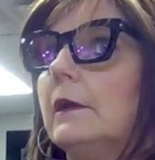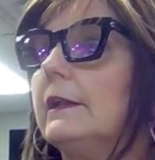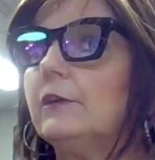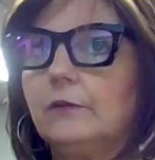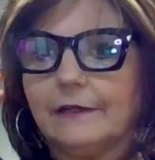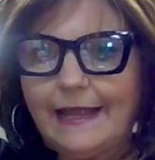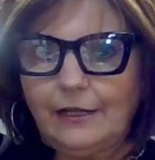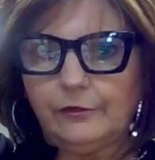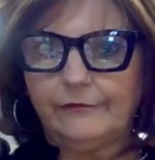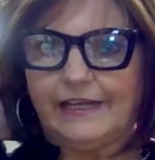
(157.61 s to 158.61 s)
A little
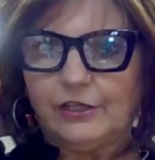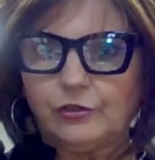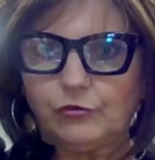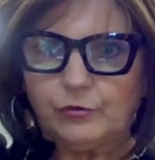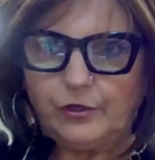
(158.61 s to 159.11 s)
elevated too.